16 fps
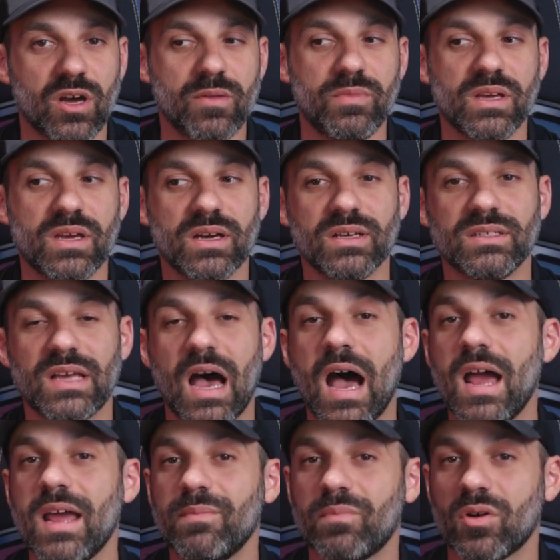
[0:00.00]
on because
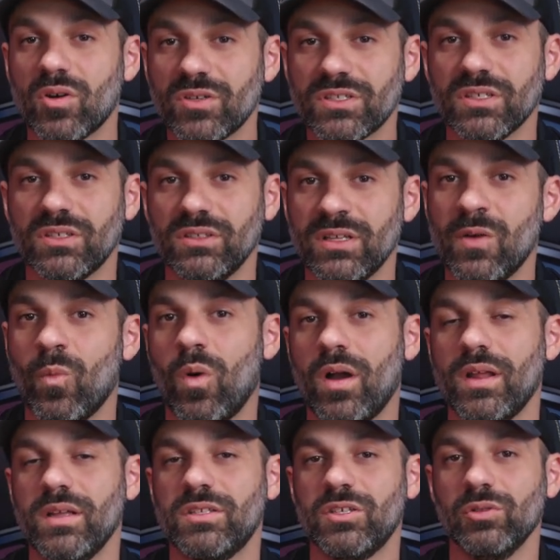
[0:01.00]
I personally
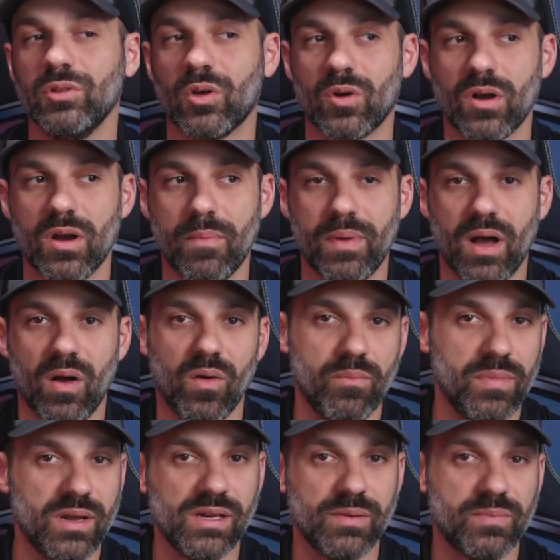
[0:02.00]
wanted to learn about
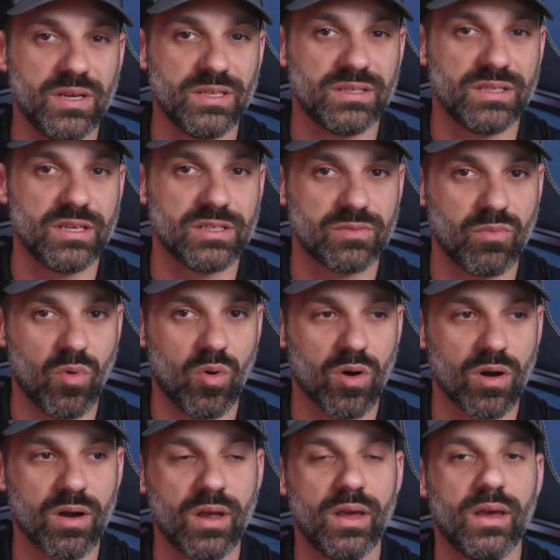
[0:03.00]
mini PCs
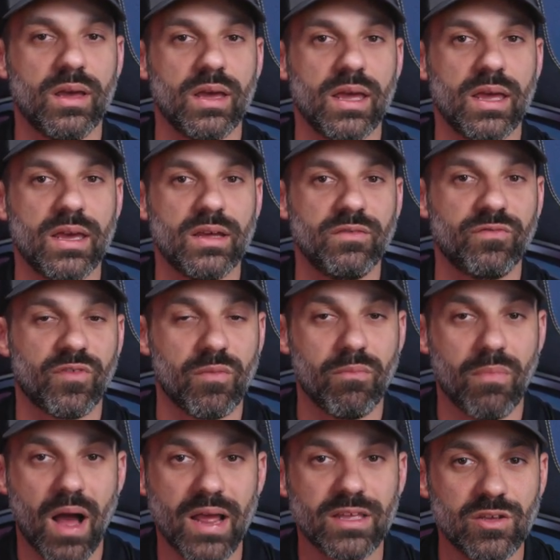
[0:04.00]
more, and for
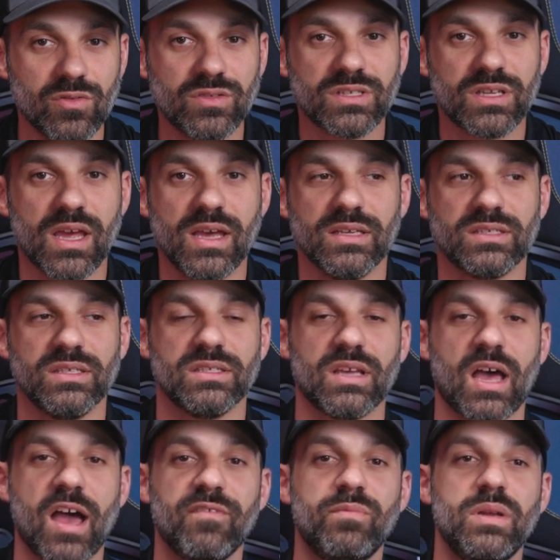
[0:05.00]
my use cases,
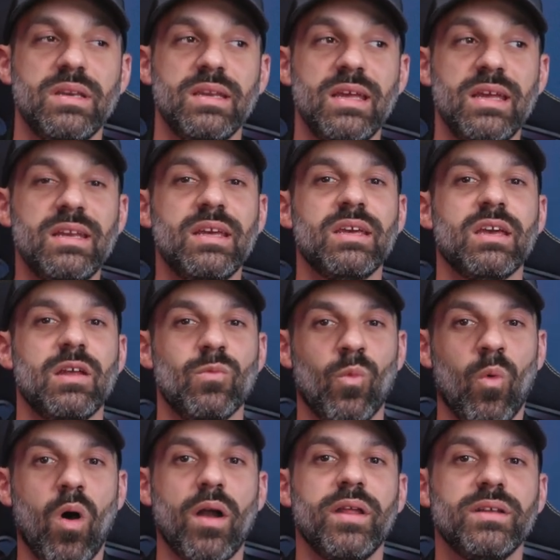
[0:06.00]
I've been needing and
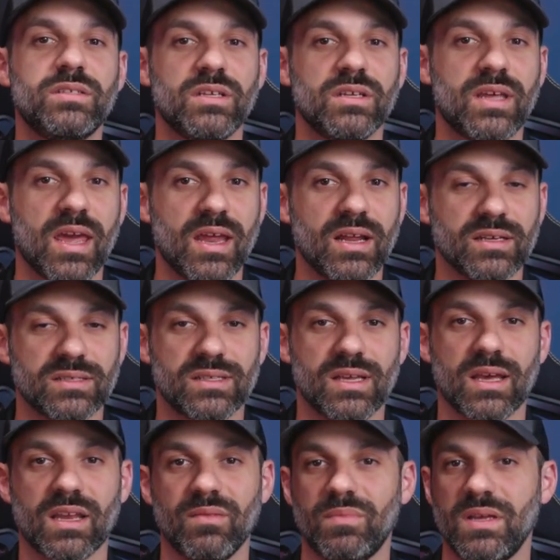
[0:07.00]
wanting to get a
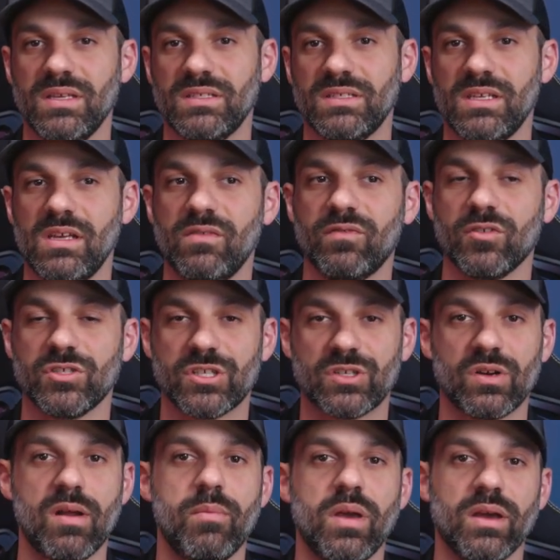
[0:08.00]
second PC for
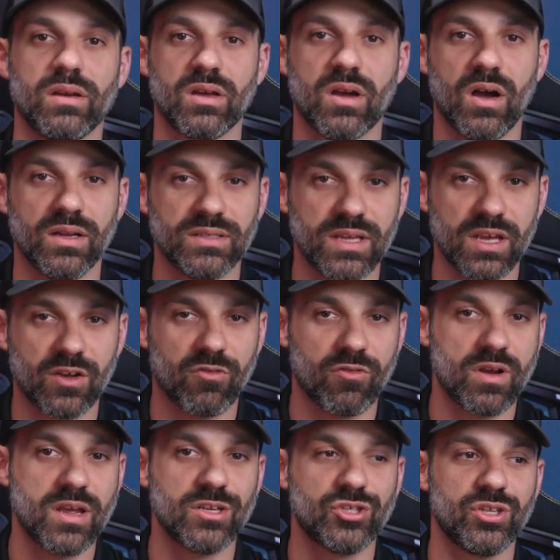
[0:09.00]
streaming and content
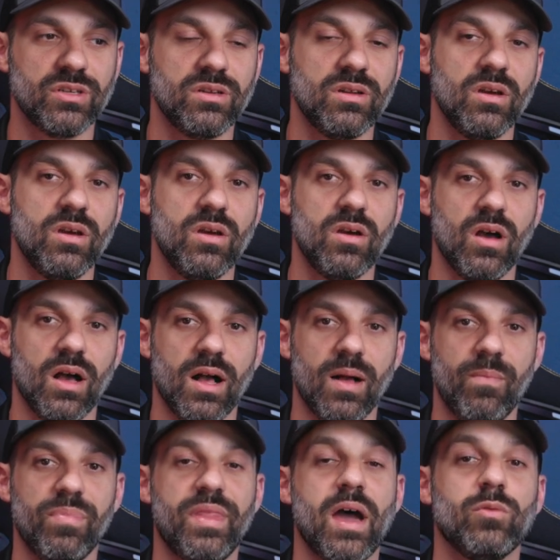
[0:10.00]
creation,
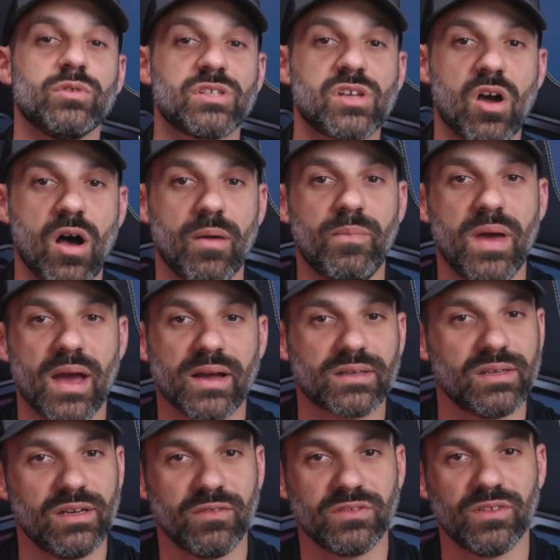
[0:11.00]
that was
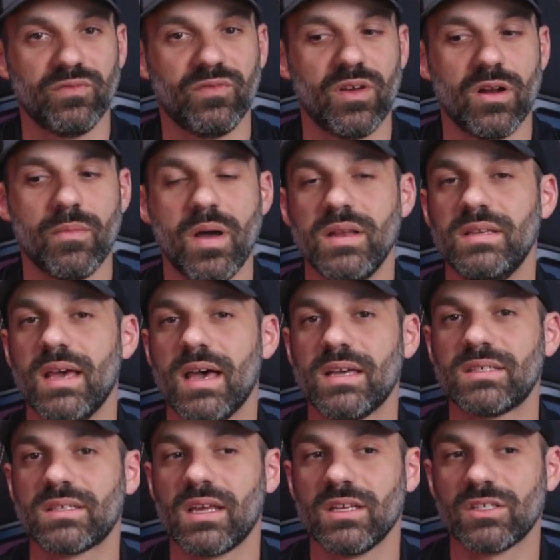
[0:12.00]
compact enough to fit on my
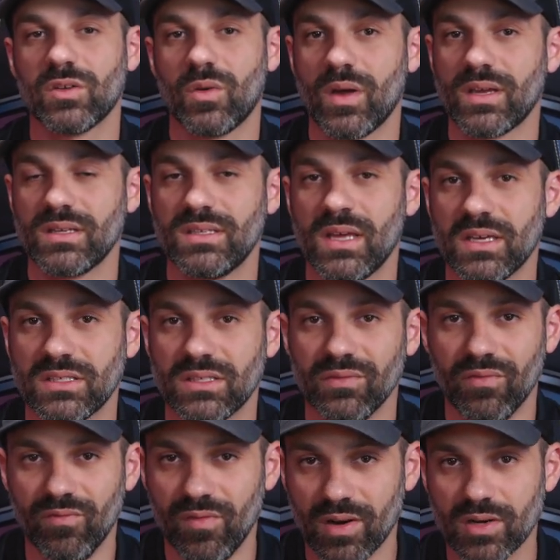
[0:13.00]
desk so I can test
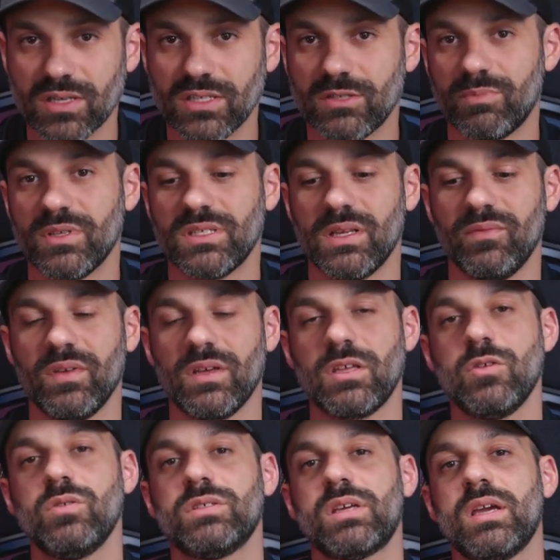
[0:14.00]
very specific
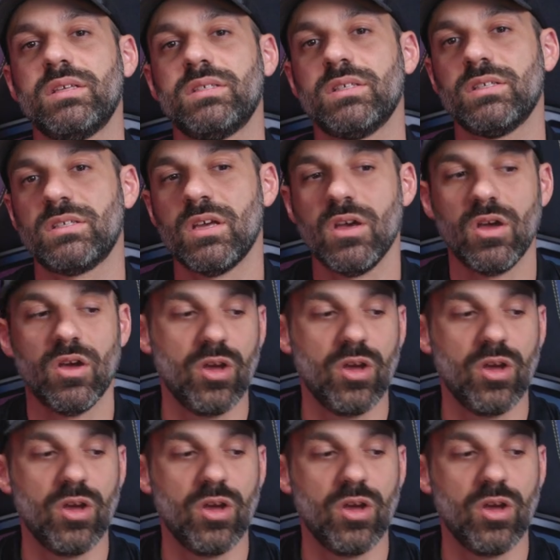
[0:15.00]
use cases,